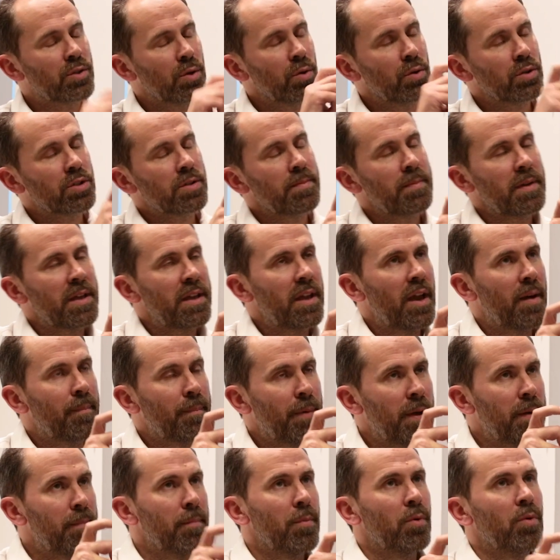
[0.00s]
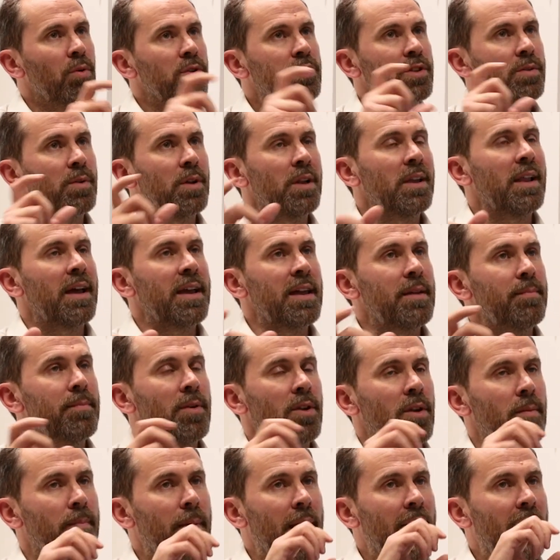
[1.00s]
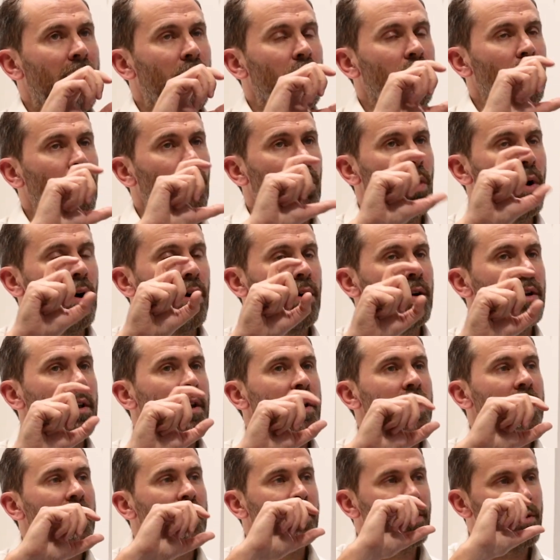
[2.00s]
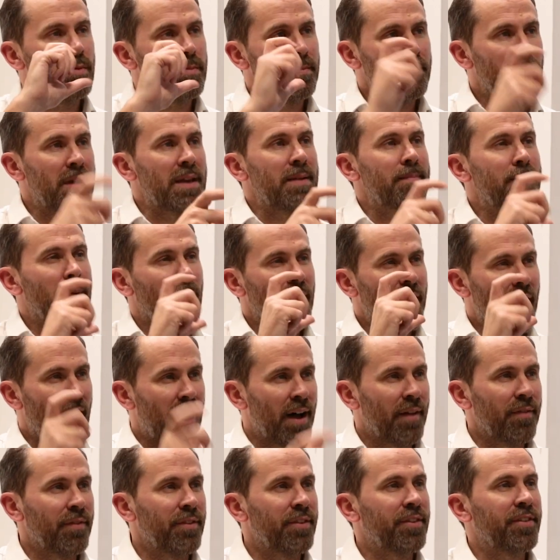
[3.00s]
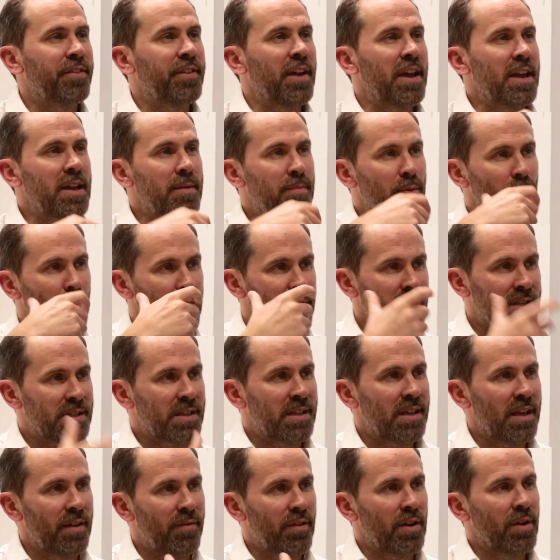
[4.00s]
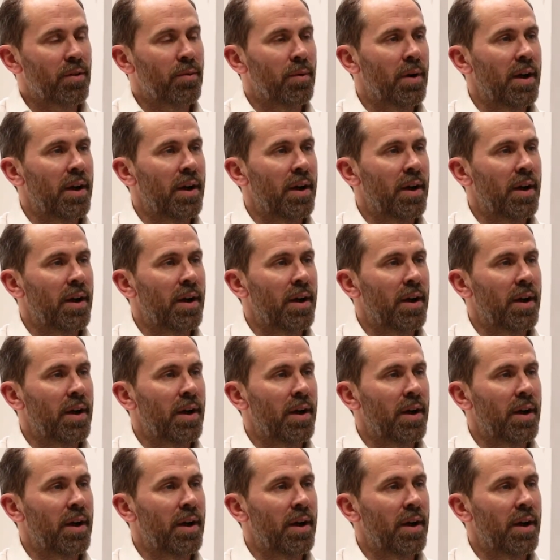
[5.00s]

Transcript: Talk to me a bit more to a layman about what you mean by unstable, this giving